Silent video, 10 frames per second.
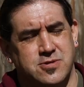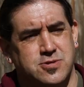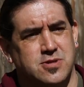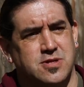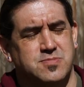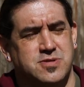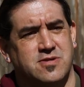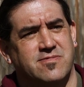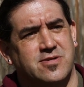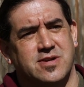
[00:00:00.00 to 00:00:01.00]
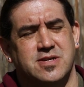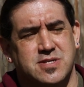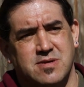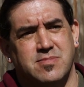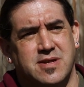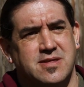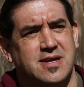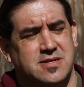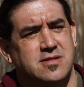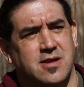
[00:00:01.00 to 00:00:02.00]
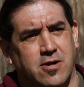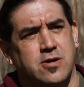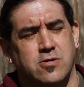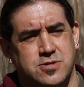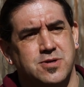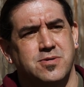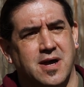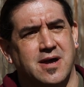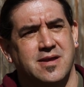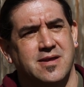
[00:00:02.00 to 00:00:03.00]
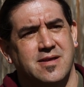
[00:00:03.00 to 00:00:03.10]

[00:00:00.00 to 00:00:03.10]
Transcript: neutral observer is somebody that our go-to guy,